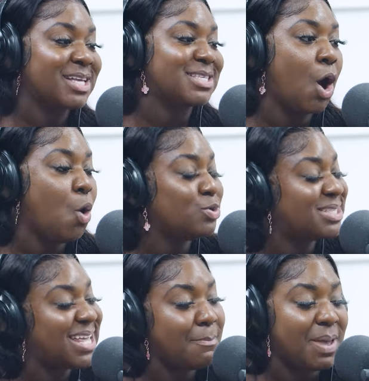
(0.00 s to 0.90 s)
Cause
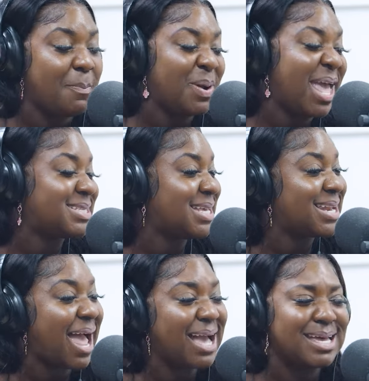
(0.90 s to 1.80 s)
hoes that be
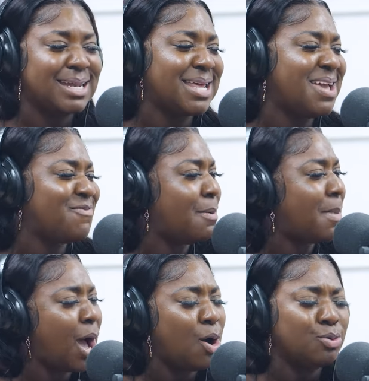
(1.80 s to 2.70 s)
plexin' I can leave
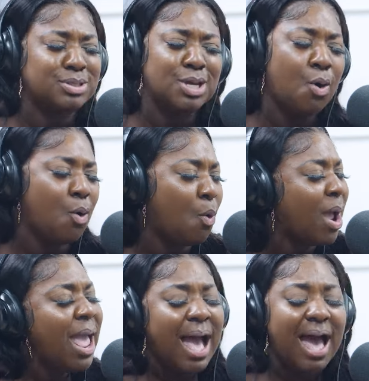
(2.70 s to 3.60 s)
them all
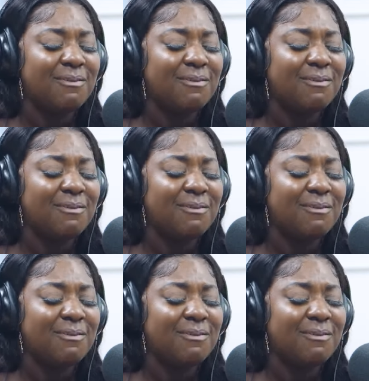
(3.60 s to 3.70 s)
told.